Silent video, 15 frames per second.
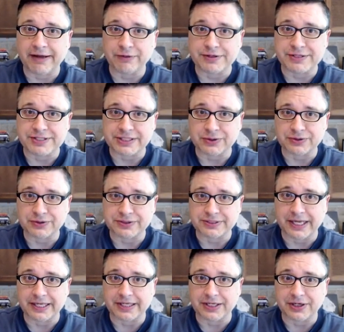every single
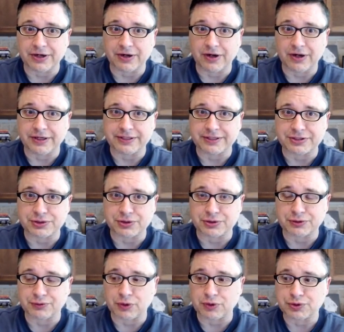day here on Digital
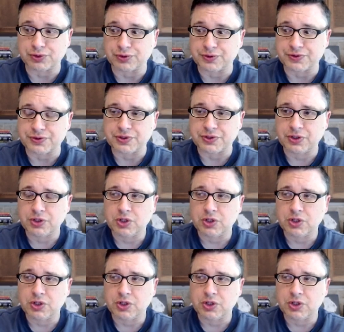Devotionals.